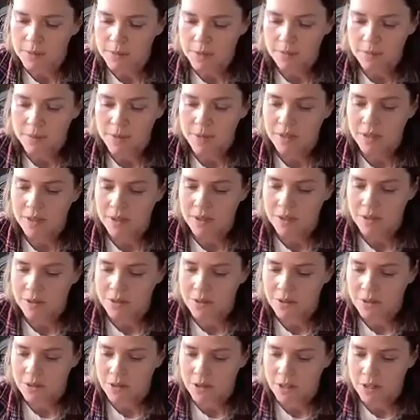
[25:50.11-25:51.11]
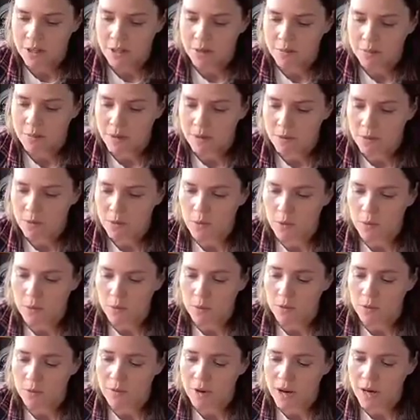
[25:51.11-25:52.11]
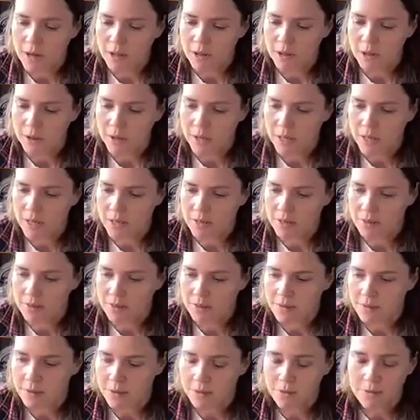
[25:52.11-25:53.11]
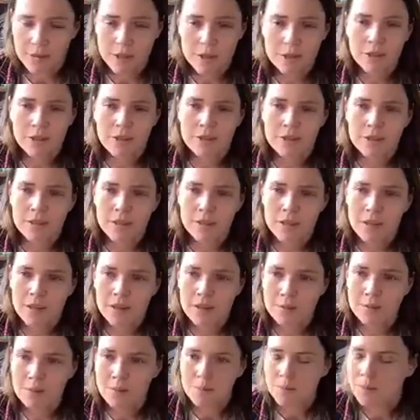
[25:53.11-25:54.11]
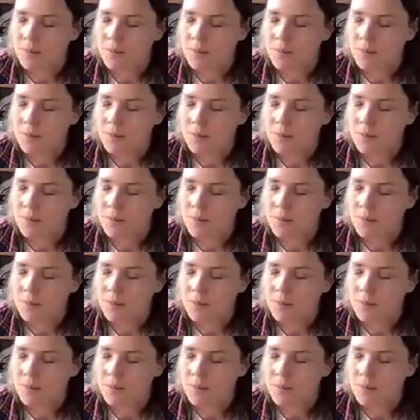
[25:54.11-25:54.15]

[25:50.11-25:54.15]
to me that there's an argument what we're valuing is efficiency.